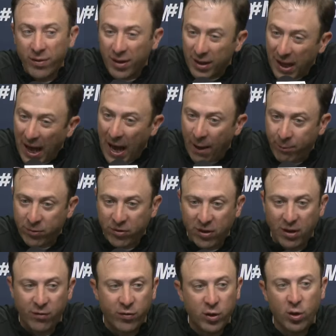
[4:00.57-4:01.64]
in the gaps,
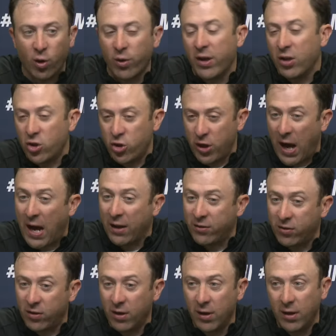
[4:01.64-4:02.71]
and if you don't hit
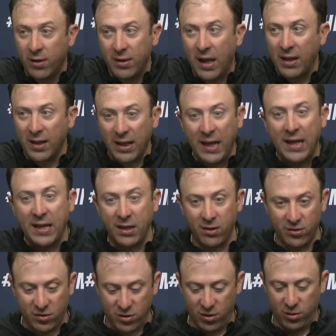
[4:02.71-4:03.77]
shots, that lane
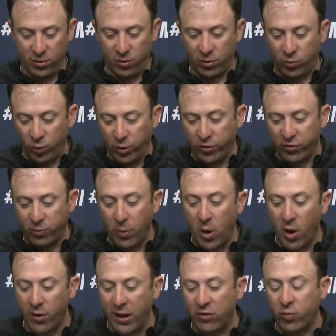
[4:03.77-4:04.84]
is going to look real
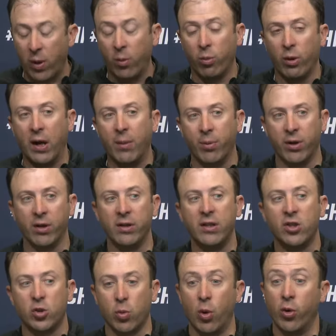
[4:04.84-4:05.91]
small. That's why we were able to at
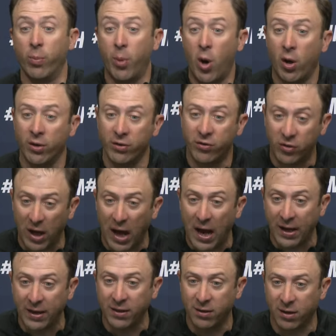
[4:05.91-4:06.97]
least throw the ball
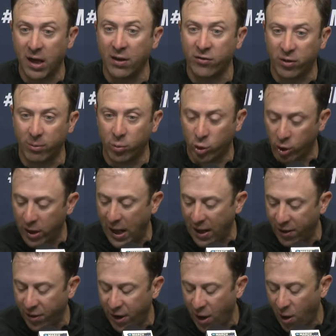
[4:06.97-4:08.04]
inside and got something good
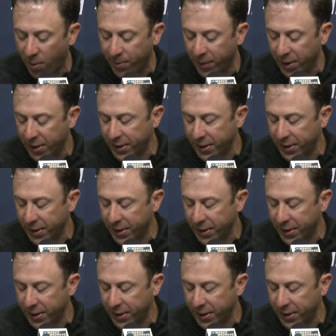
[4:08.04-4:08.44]
out of there.